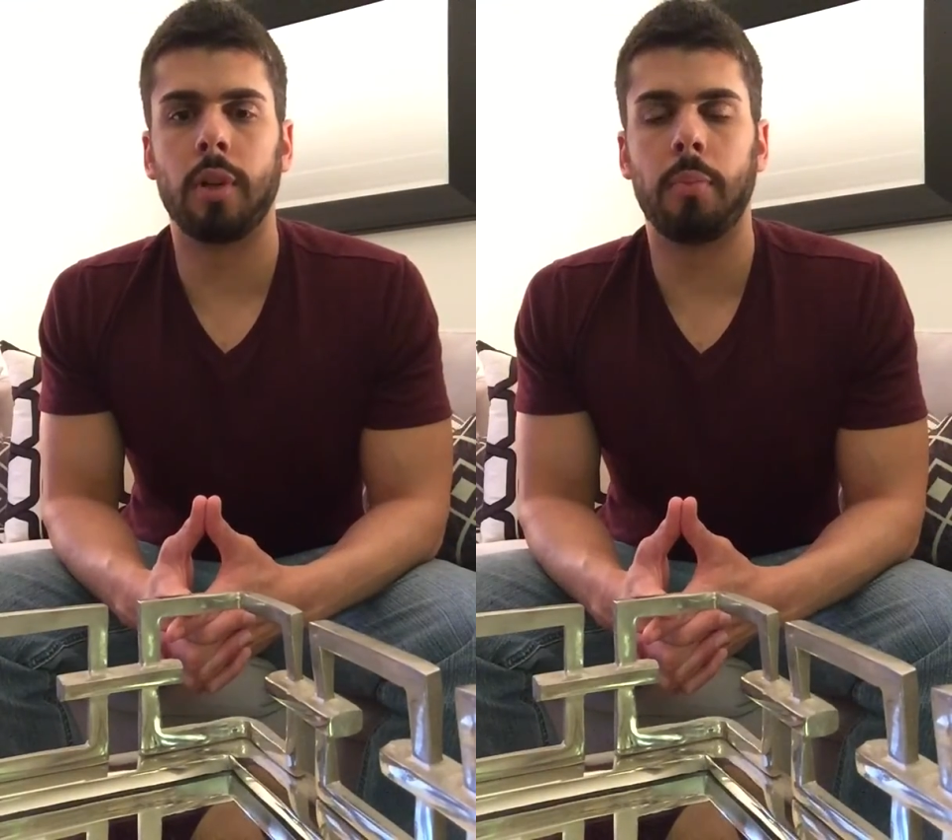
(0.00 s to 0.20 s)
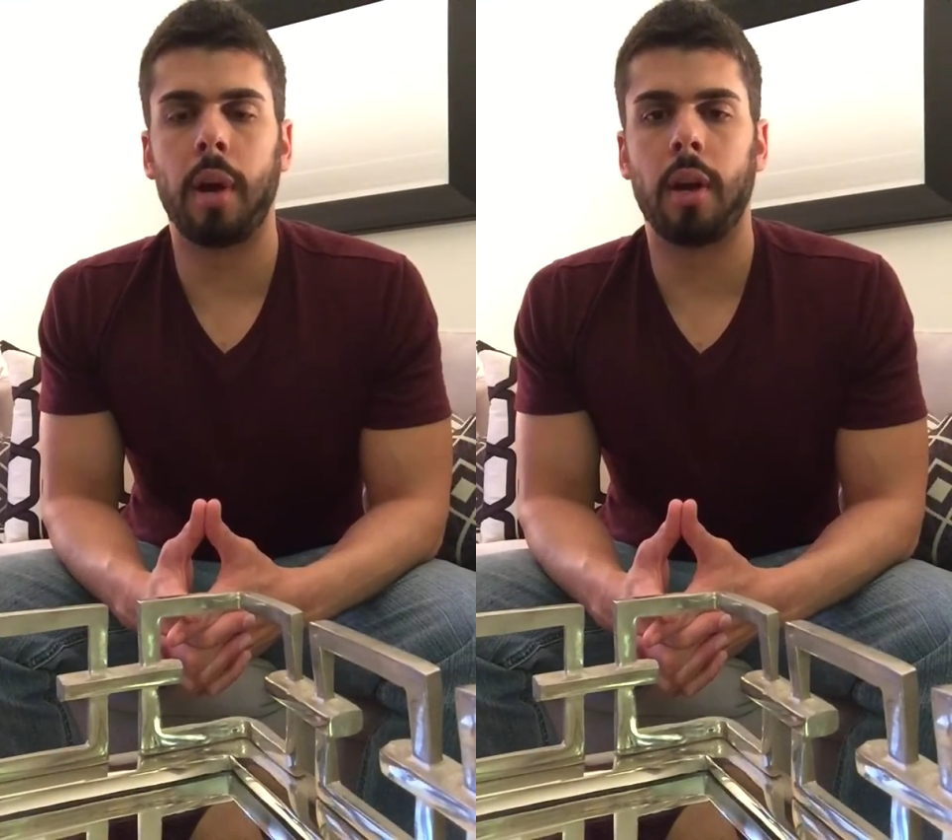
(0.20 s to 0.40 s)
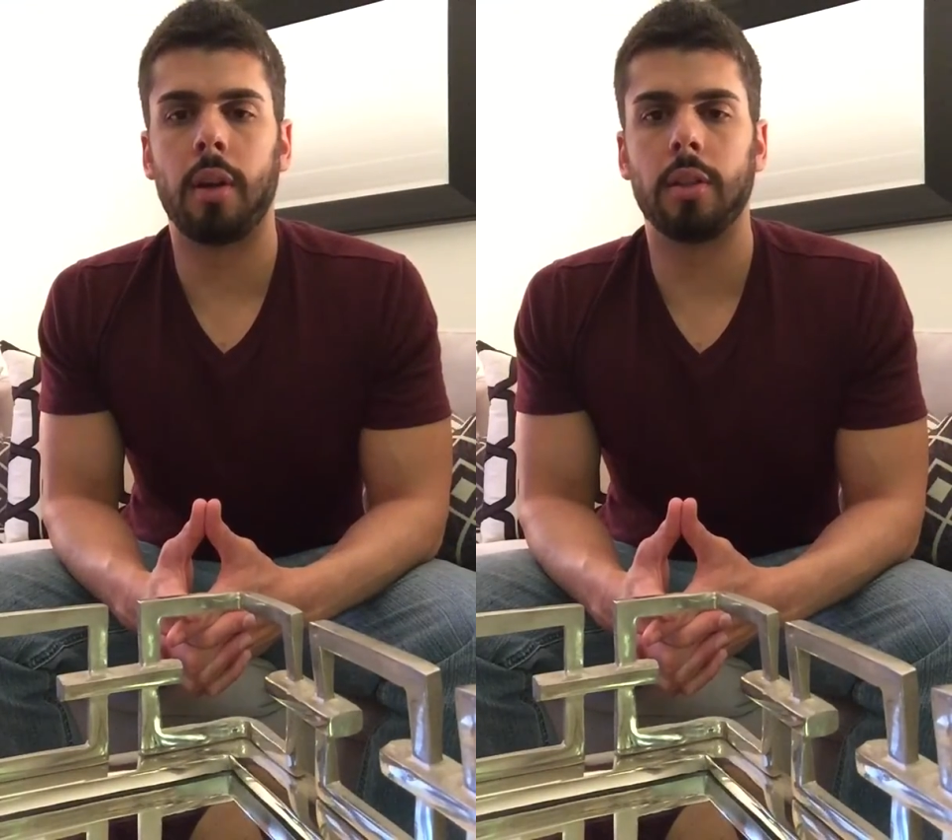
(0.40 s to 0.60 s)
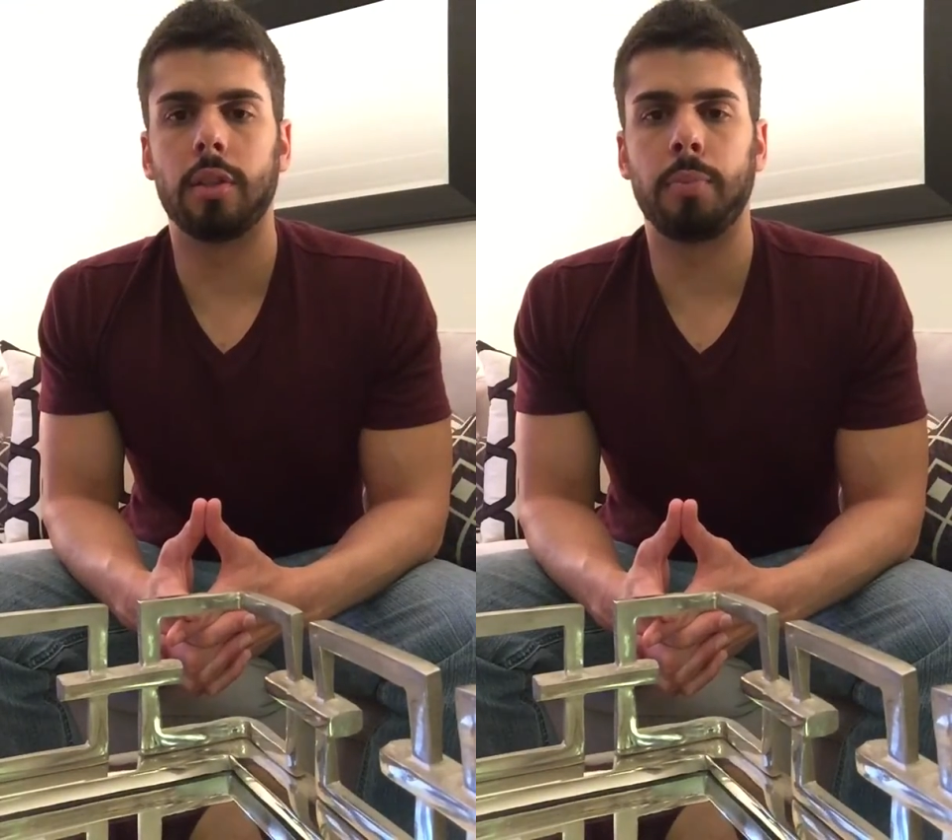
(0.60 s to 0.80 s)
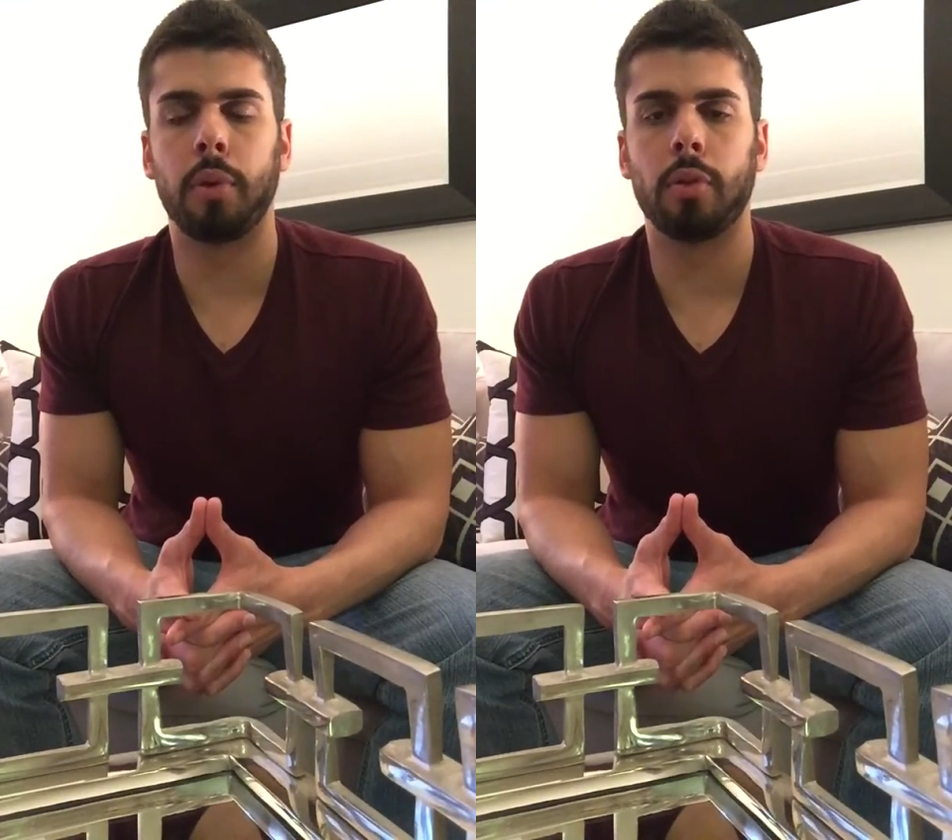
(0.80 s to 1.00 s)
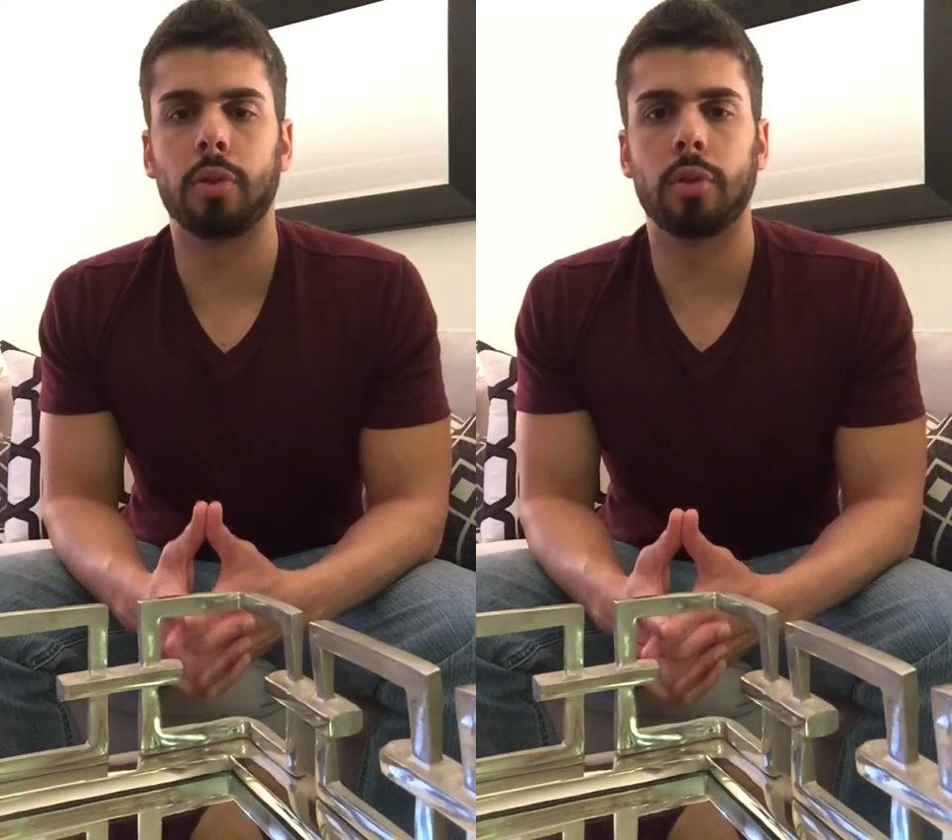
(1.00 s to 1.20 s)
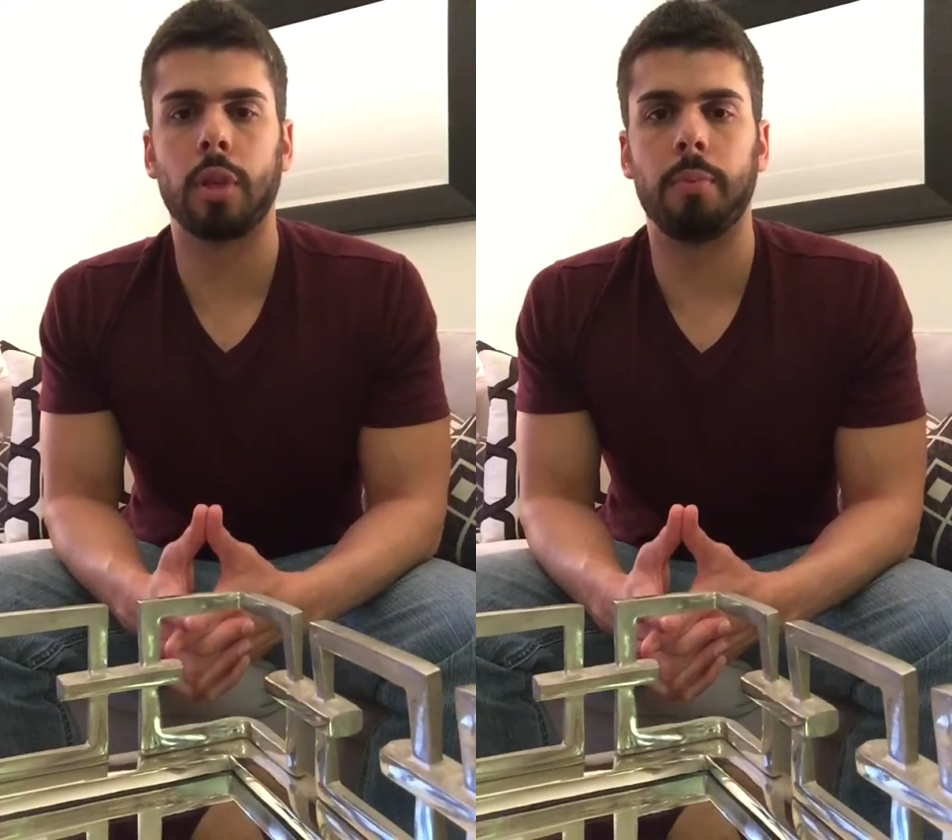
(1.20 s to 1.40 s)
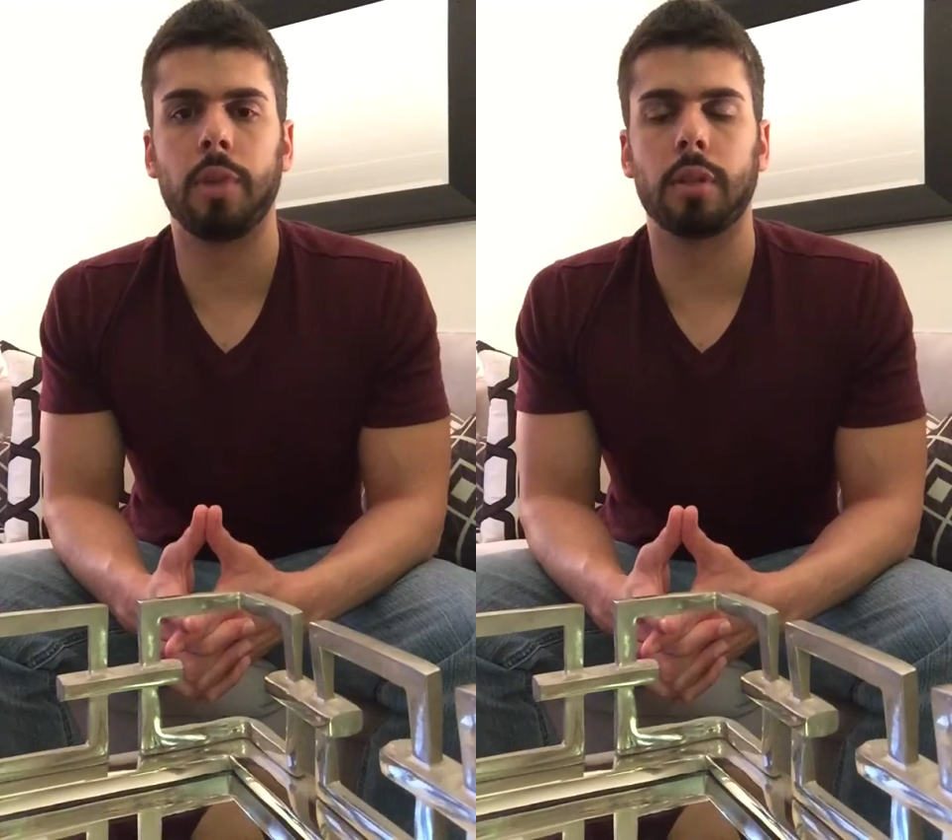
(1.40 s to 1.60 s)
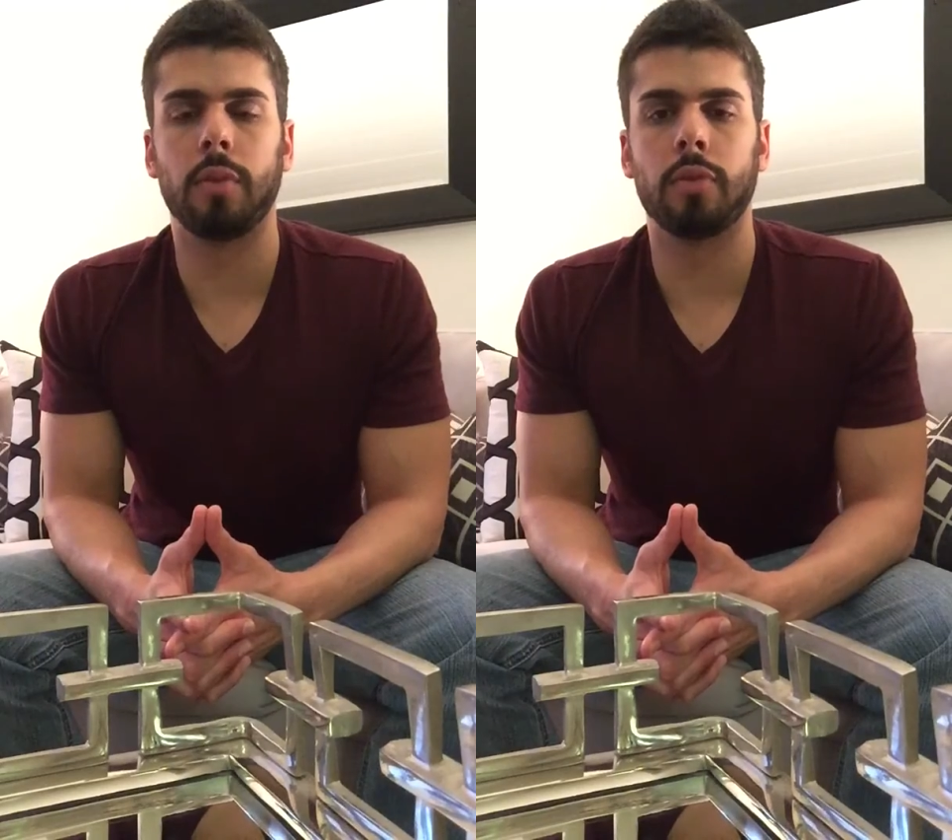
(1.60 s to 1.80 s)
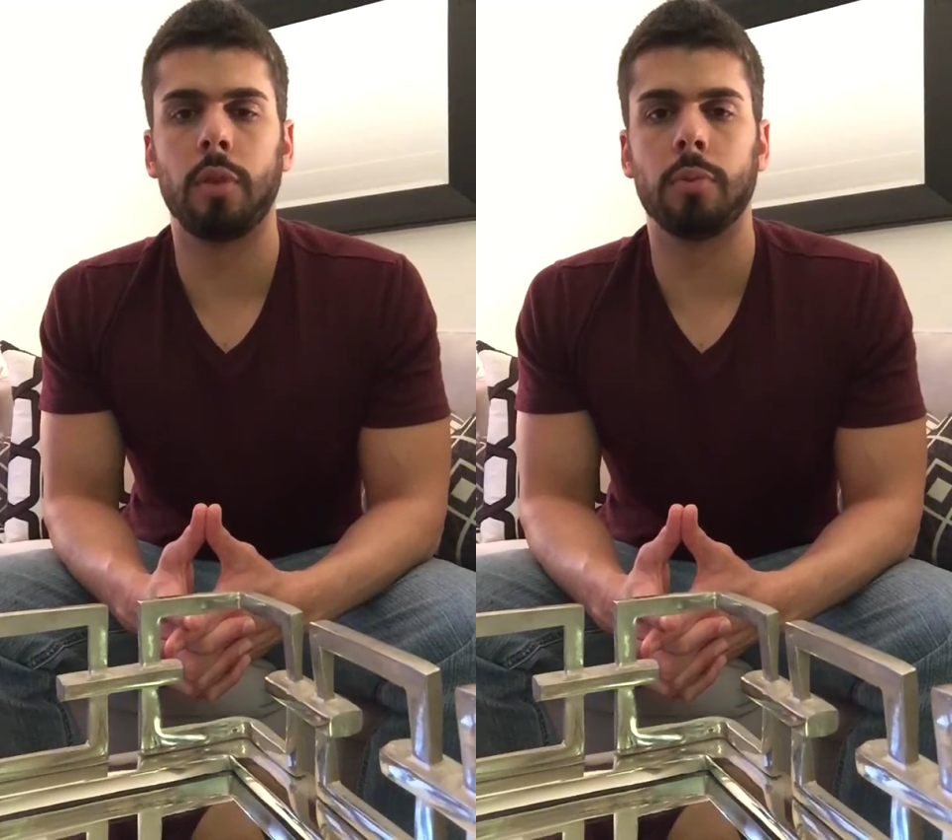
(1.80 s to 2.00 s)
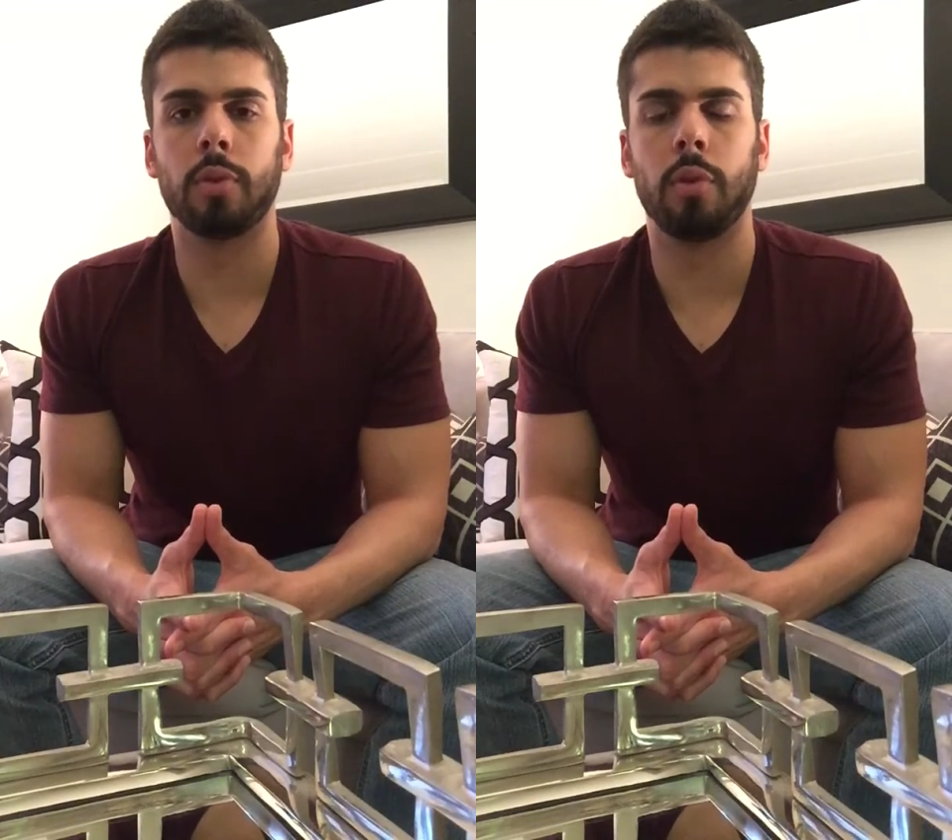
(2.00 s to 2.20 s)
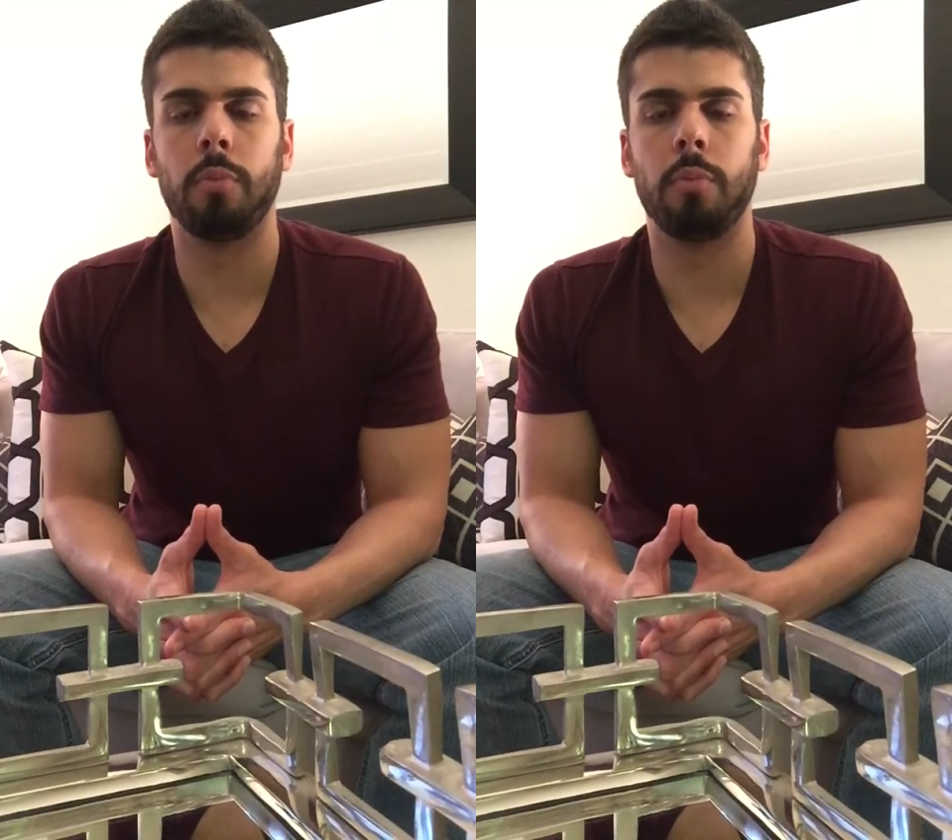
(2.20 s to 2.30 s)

about a spiritual subject of some sort.